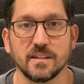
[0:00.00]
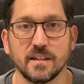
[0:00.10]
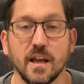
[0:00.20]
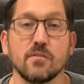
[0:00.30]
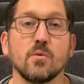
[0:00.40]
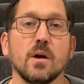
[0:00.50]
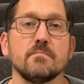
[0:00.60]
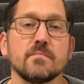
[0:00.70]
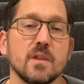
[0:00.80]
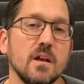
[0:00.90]
Hey everyone,
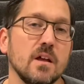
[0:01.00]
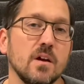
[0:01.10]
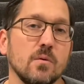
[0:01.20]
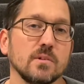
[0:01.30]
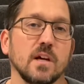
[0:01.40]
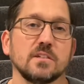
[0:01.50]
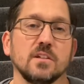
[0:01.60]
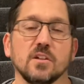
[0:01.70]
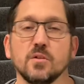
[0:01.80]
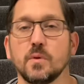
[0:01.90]
I'll talk to
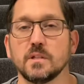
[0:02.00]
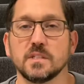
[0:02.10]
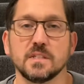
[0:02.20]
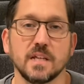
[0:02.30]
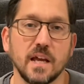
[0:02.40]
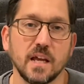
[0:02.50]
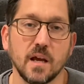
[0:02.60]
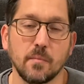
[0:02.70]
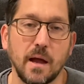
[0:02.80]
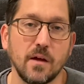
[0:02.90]
you a little bit today
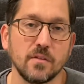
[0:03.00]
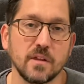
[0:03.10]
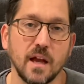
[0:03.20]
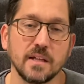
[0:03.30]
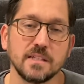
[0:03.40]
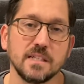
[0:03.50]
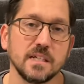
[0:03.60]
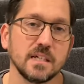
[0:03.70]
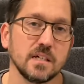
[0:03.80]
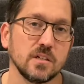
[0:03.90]
about the
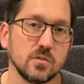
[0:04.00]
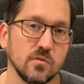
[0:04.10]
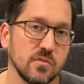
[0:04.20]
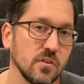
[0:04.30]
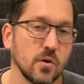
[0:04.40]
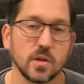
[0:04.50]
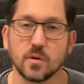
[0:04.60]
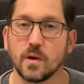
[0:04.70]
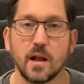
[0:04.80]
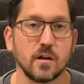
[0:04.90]
idea floating
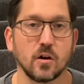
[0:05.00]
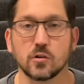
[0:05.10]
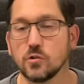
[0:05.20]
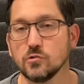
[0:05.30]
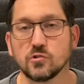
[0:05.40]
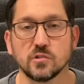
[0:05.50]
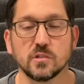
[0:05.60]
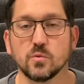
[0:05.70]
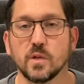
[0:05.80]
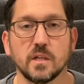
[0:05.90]
around in our culture
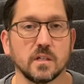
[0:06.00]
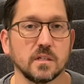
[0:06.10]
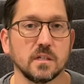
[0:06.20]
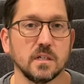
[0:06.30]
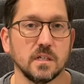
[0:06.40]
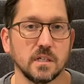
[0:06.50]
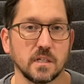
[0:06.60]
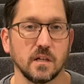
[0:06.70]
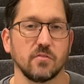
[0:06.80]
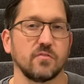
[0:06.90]
that we can
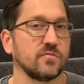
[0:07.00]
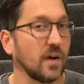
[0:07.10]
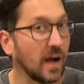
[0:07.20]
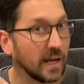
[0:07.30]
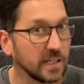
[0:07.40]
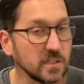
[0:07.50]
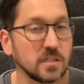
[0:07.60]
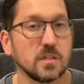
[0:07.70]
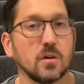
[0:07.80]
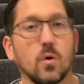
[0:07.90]
kind of find
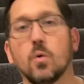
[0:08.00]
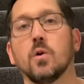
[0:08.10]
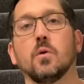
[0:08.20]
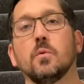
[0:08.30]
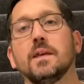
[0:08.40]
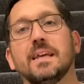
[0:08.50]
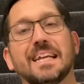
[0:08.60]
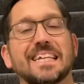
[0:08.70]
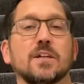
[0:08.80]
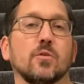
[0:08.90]
or we
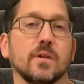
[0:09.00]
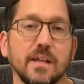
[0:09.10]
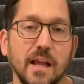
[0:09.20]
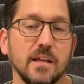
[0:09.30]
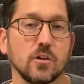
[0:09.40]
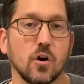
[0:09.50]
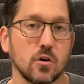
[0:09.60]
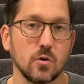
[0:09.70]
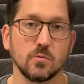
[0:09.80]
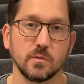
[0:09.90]
can create
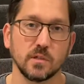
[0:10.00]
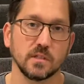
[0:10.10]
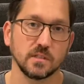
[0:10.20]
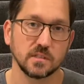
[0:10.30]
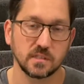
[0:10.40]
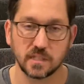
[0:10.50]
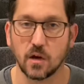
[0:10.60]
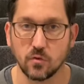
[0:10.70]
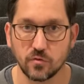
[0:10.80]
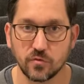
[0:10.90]
our own
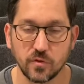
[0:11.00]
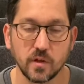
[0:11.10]
self.